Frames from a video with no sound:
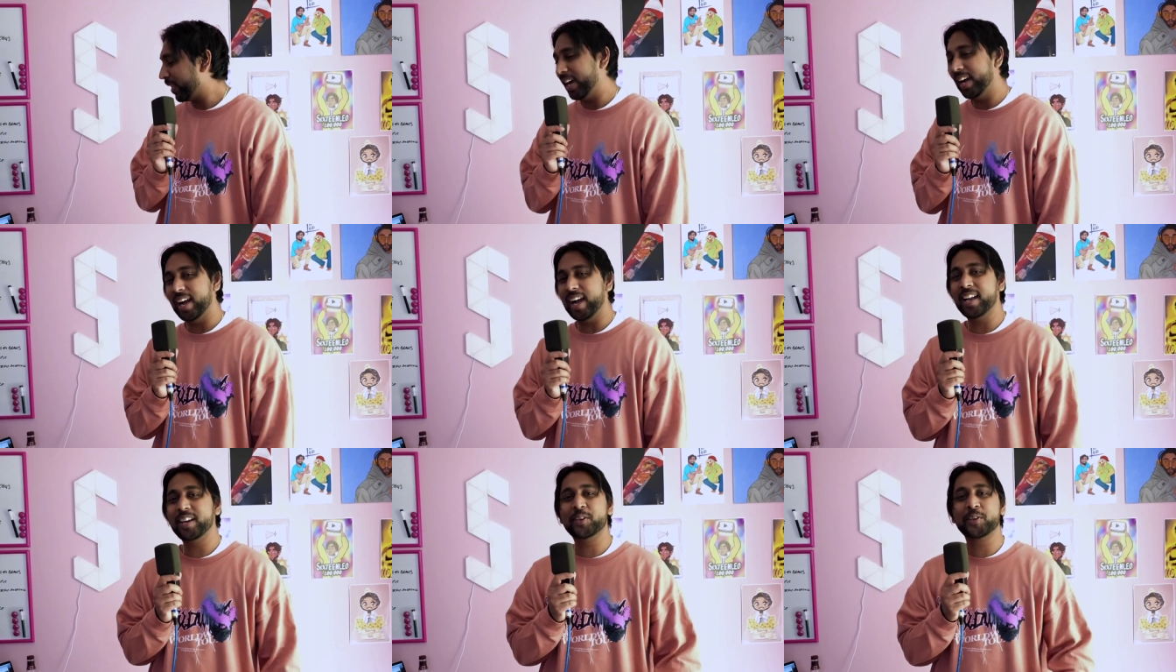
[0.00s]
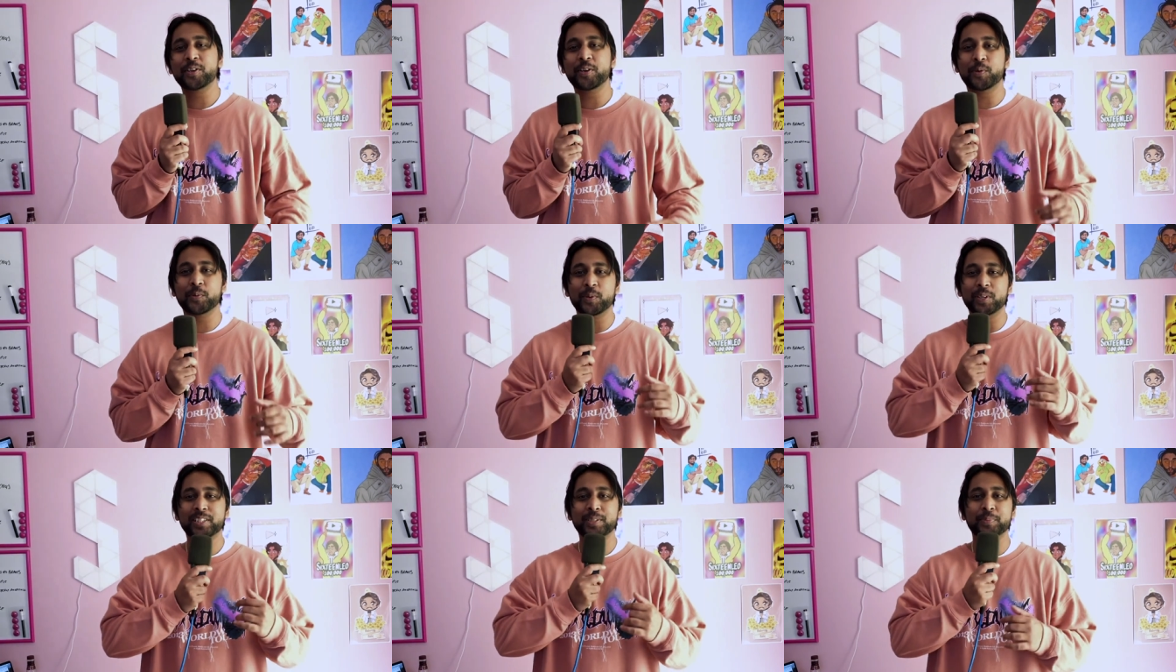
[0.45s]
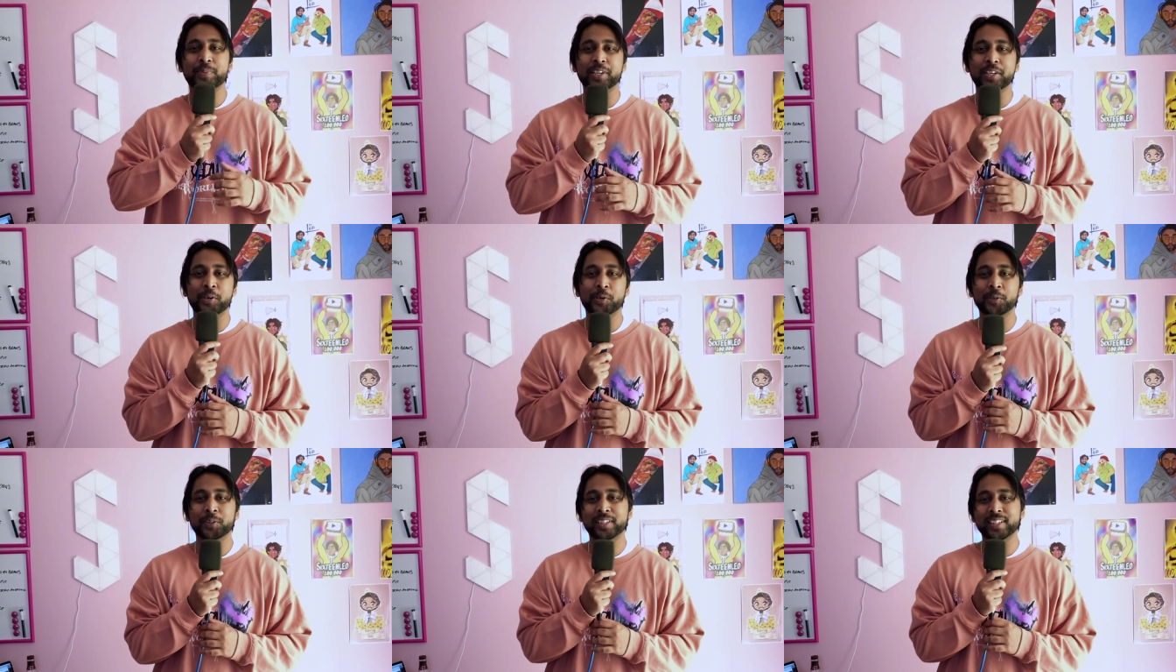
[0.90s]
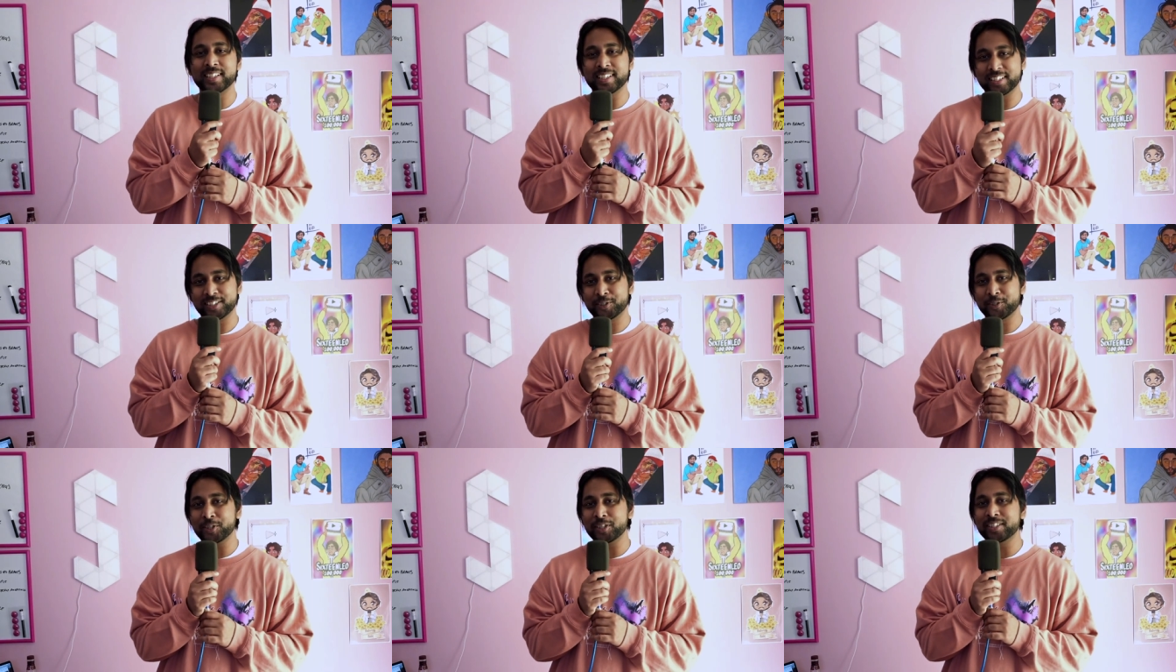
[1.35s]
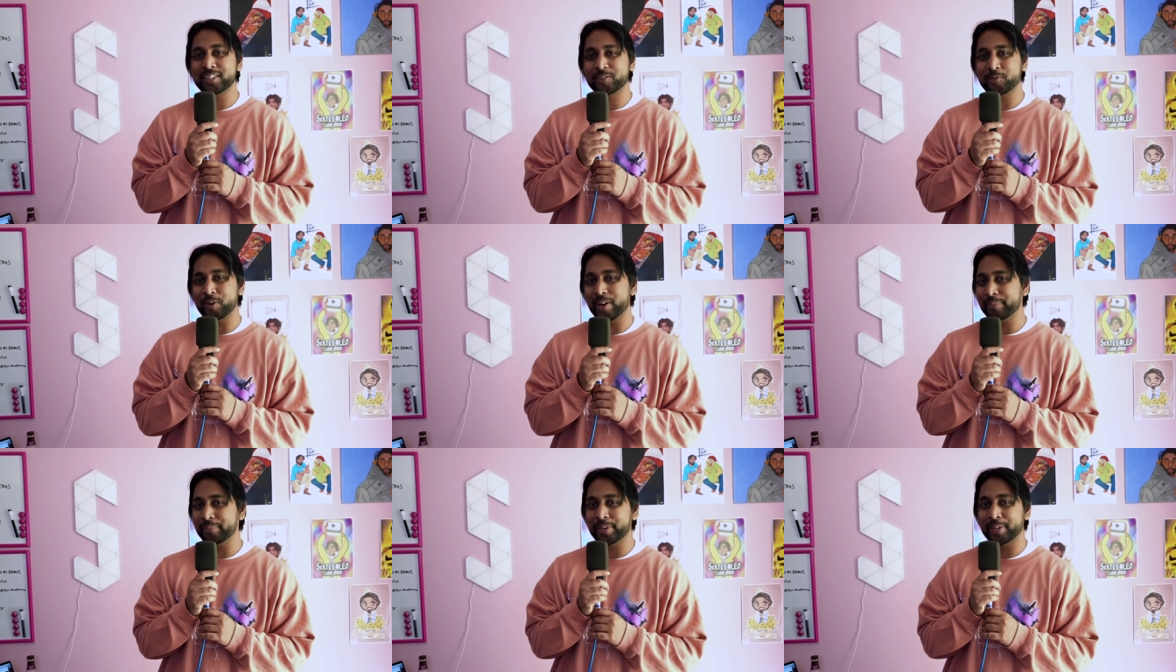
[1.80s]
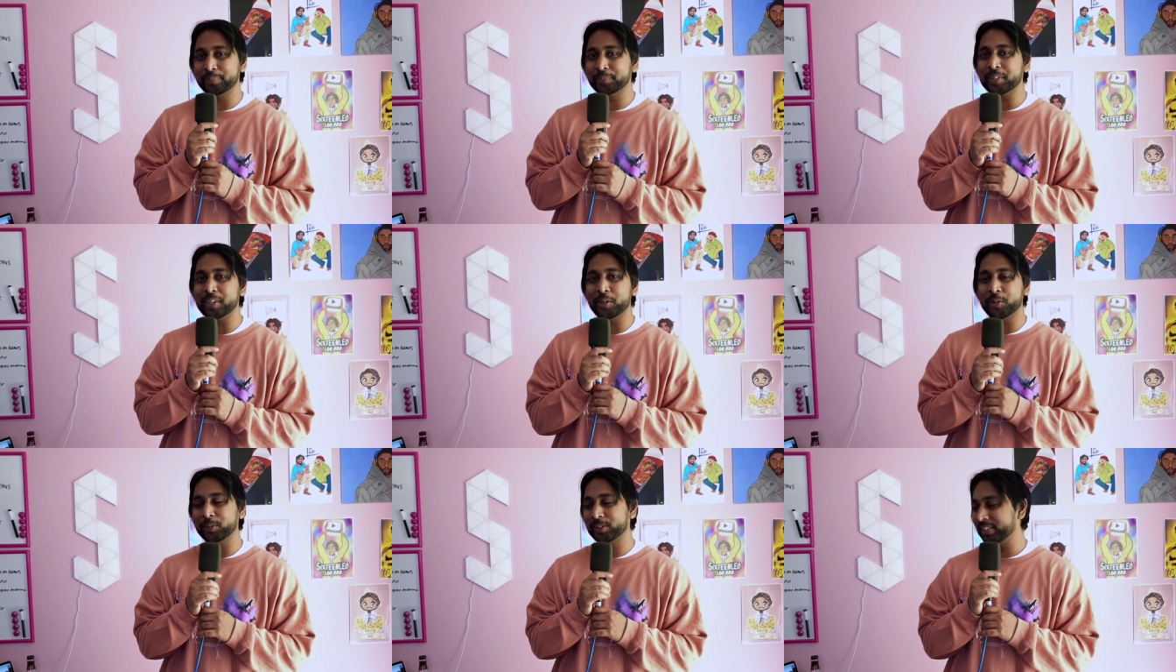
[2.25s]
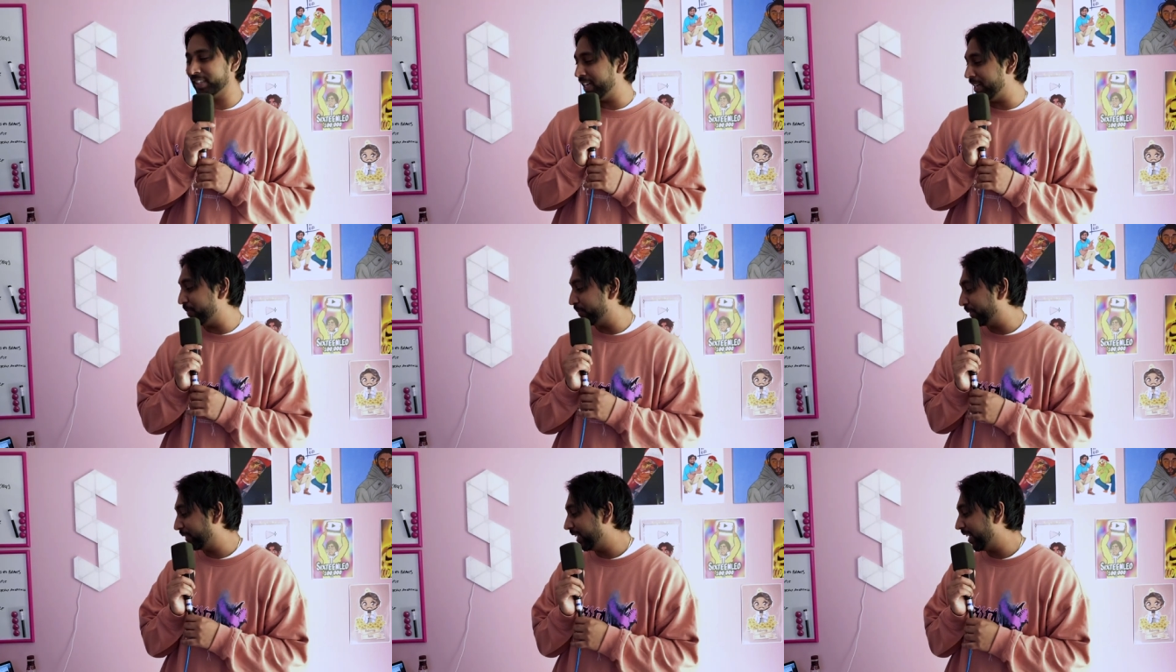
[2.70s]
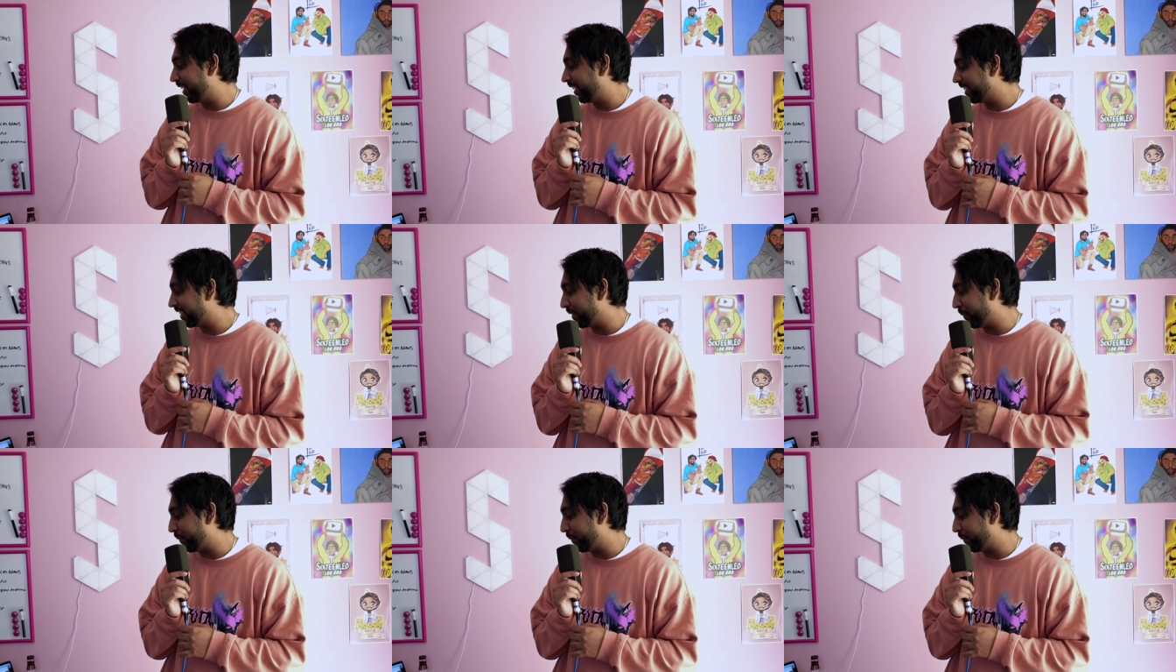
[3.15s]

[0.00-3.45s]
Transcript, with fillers: I don't know what's been holding his chin strap up the whole time, but that is